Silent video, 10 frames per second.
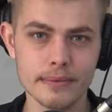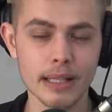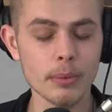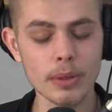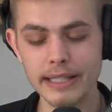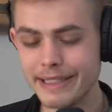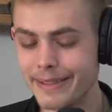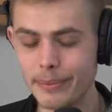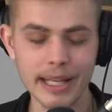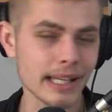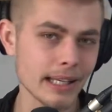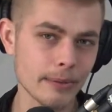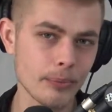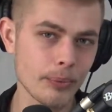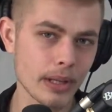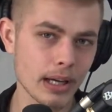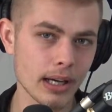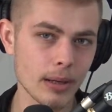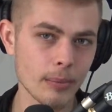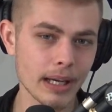He he didn't make it.
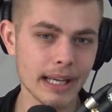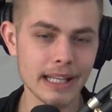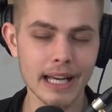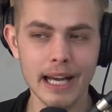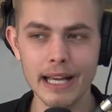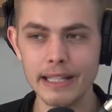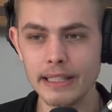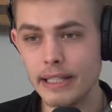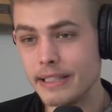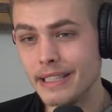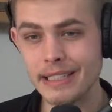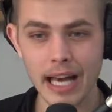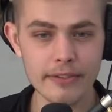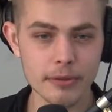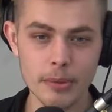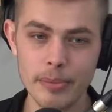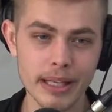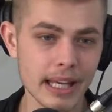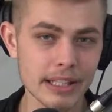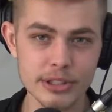Um, uh, he he didn't die from a
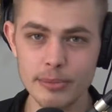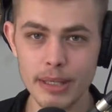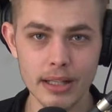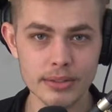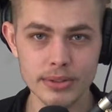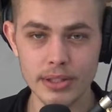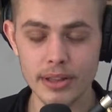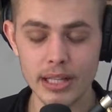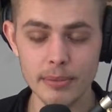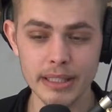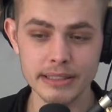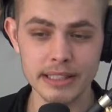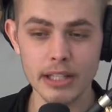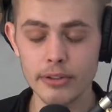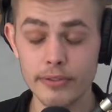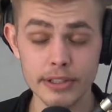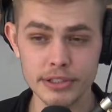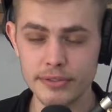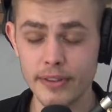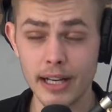pH imbalance or anything because the other
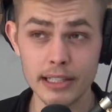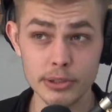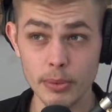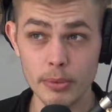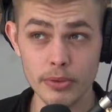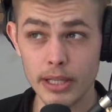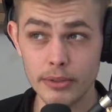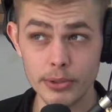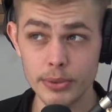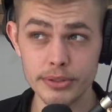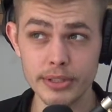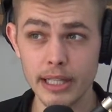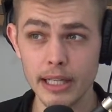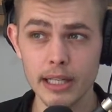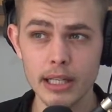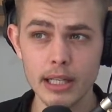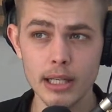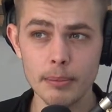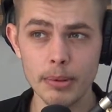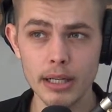fish is fine swimming around doing his thing,
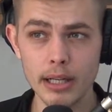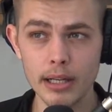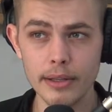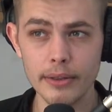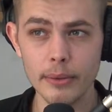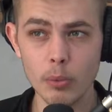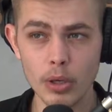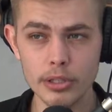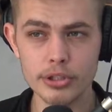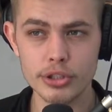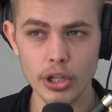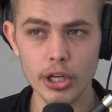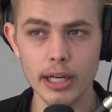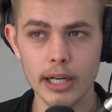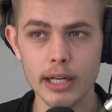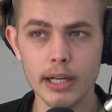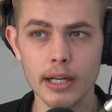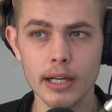but uh, the one shark